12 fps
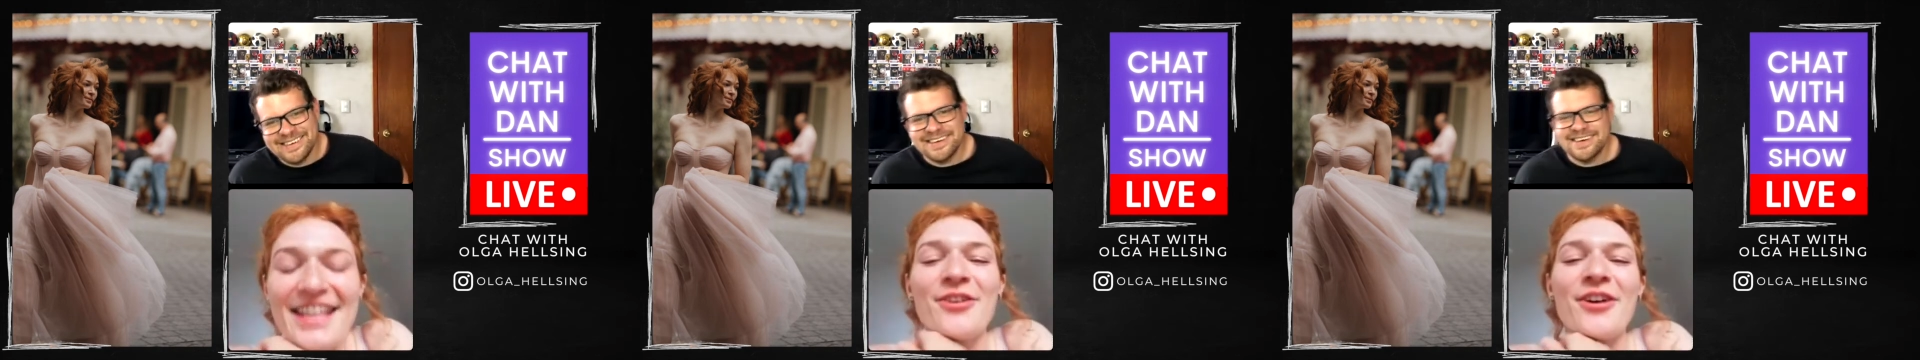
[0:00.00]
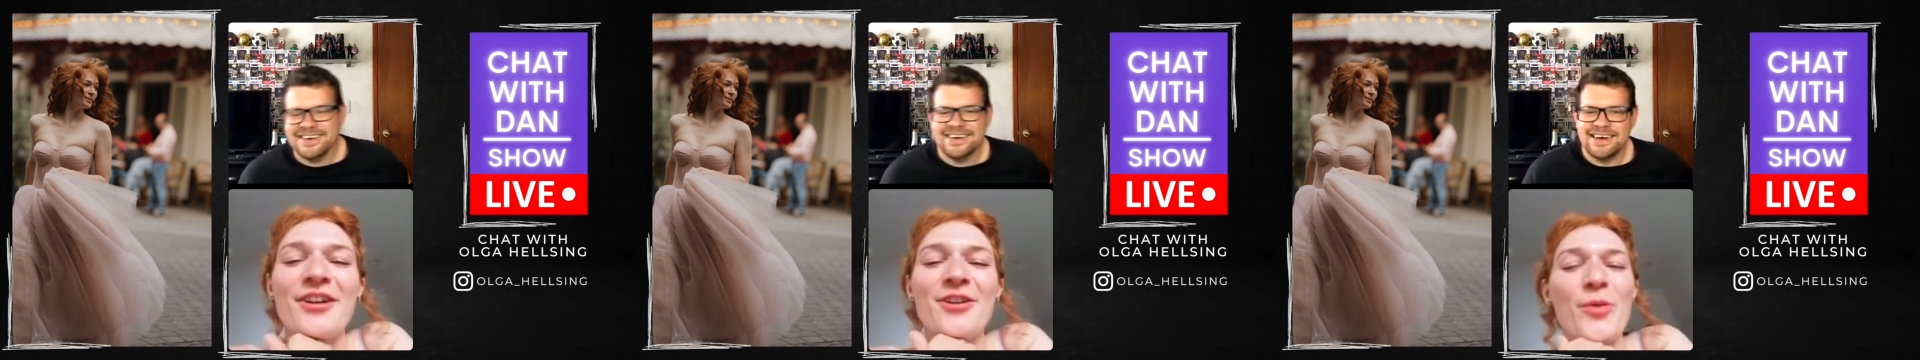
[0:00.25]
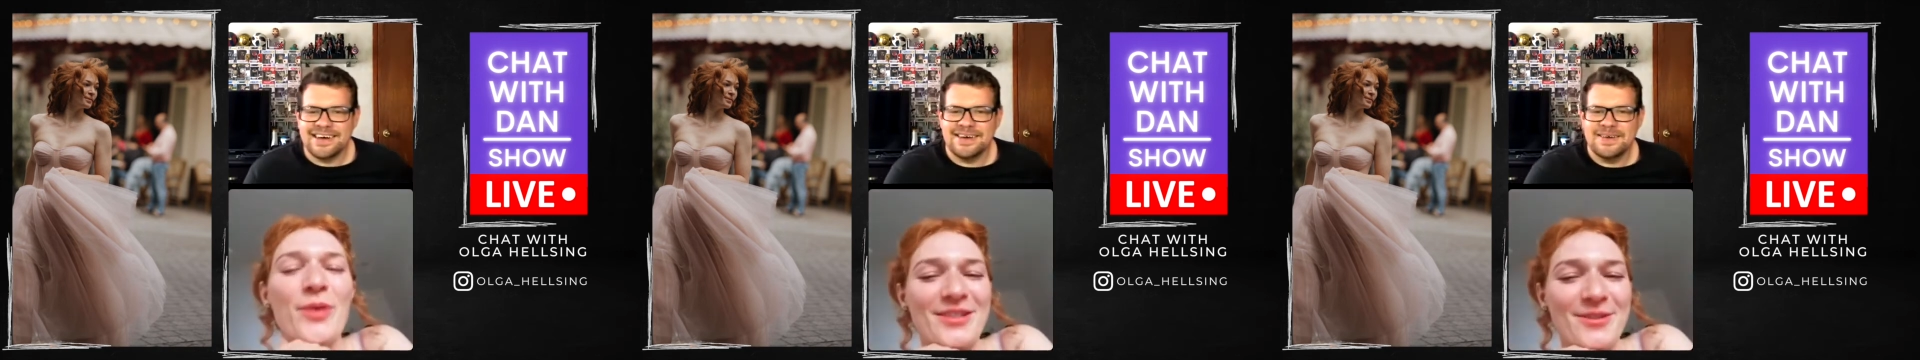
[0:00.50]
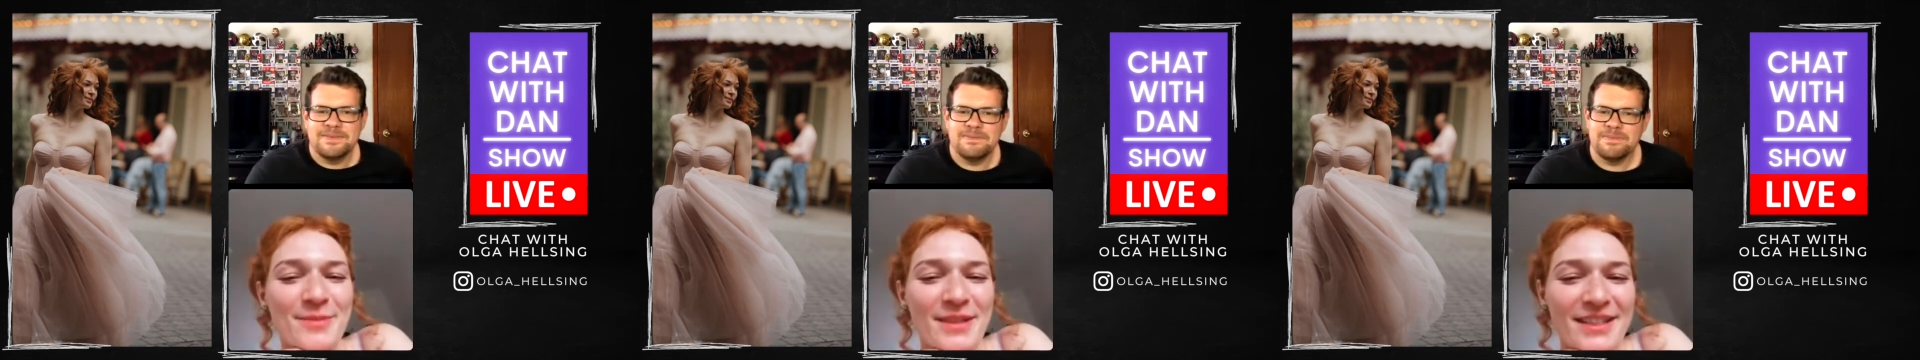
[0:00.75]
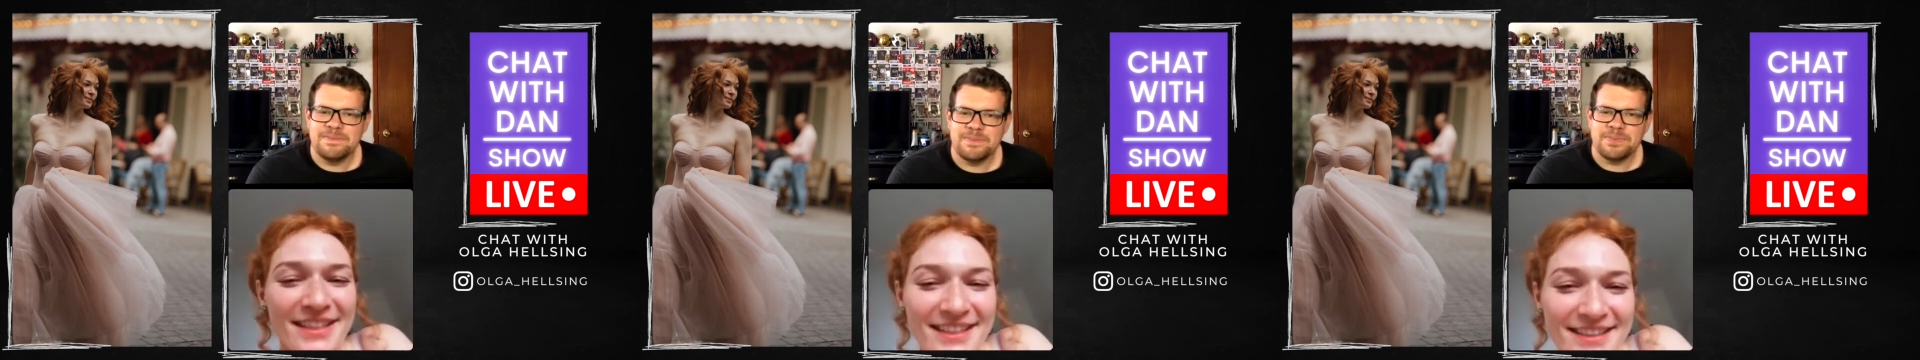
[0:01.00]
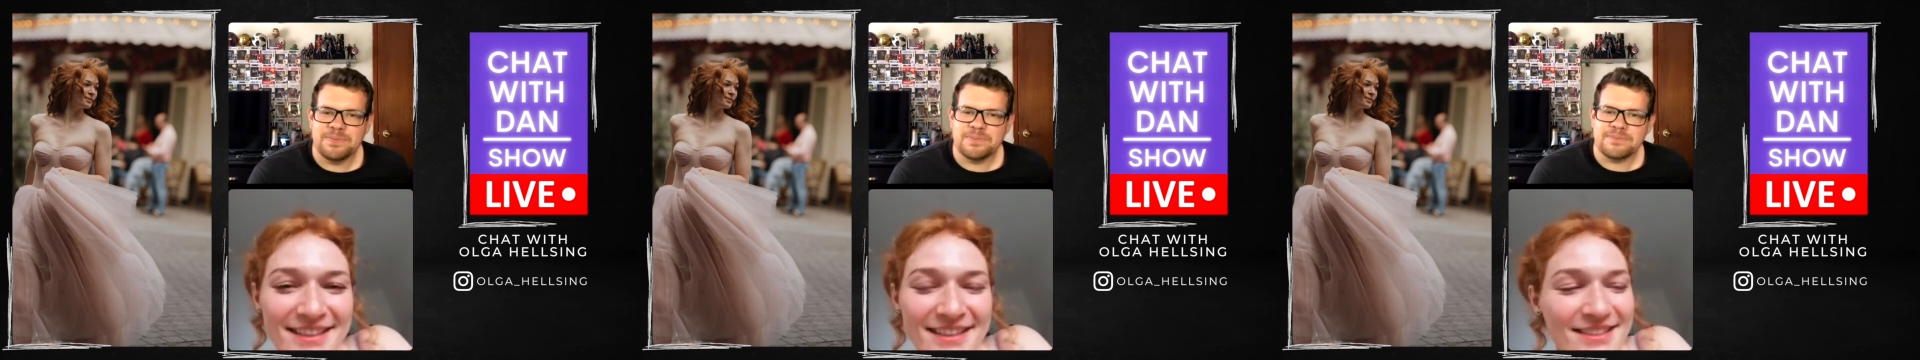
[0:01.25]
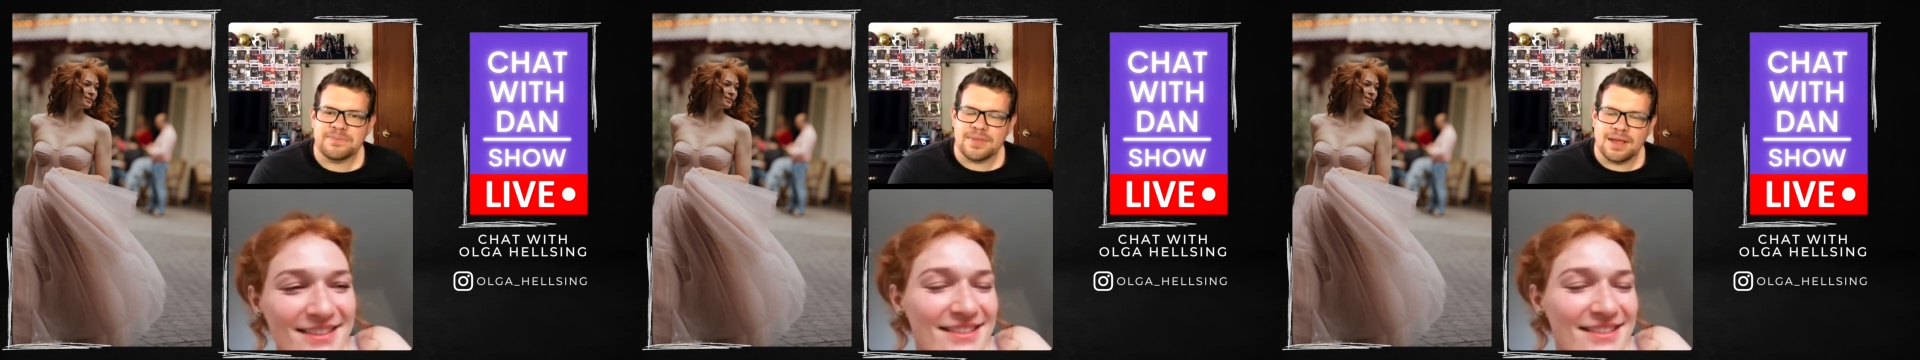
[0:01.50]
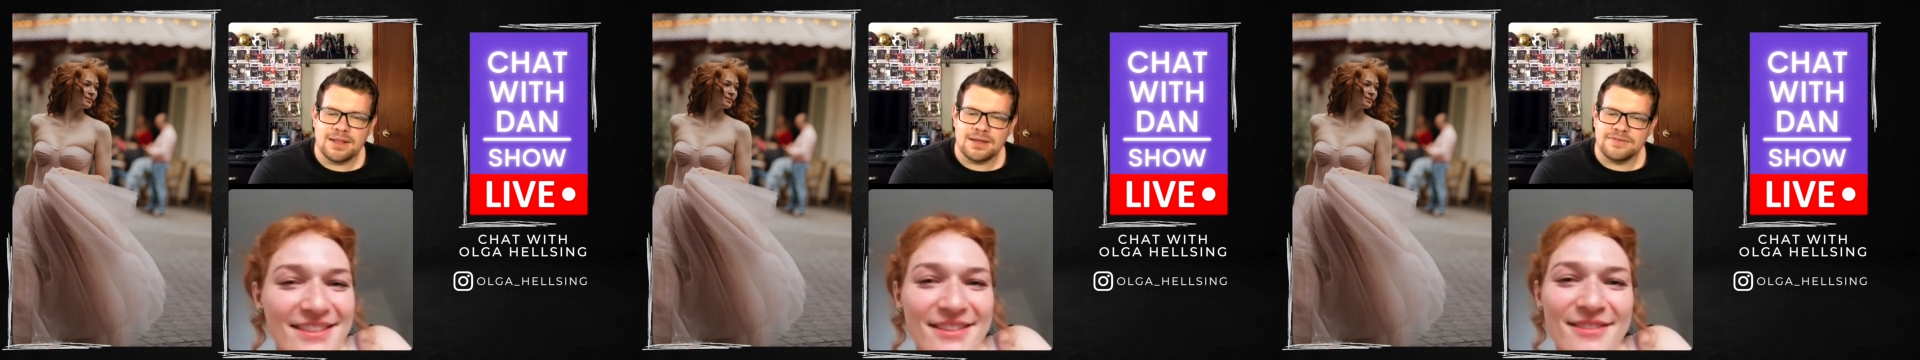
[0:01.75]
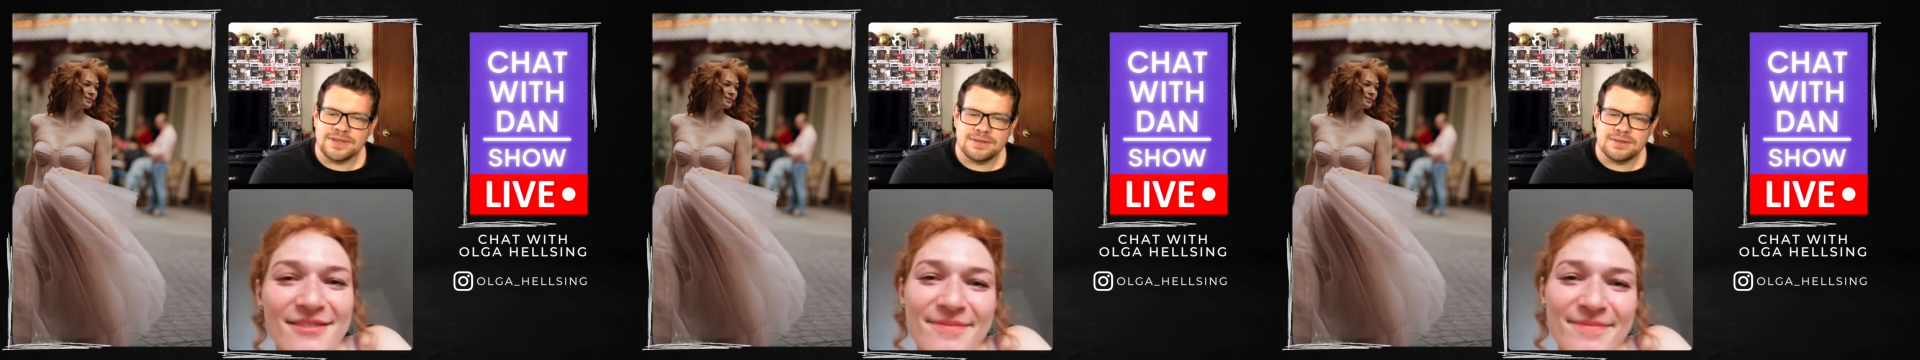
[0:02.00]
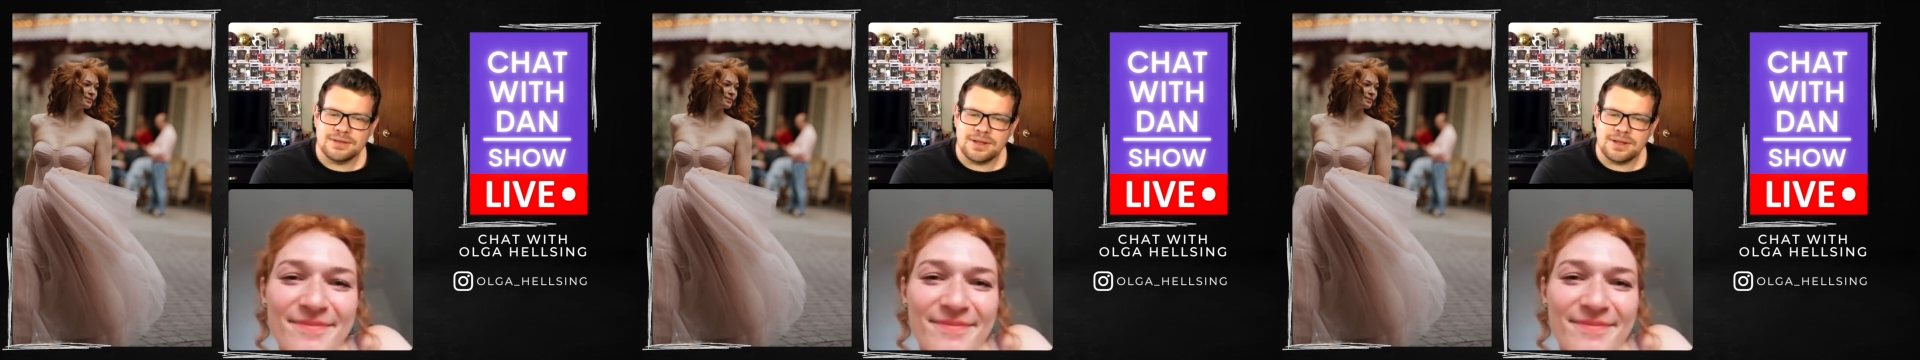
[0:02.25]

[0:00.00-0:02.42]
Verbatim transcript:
Speaker 1: Yes, I know. I know what you mean. I love it.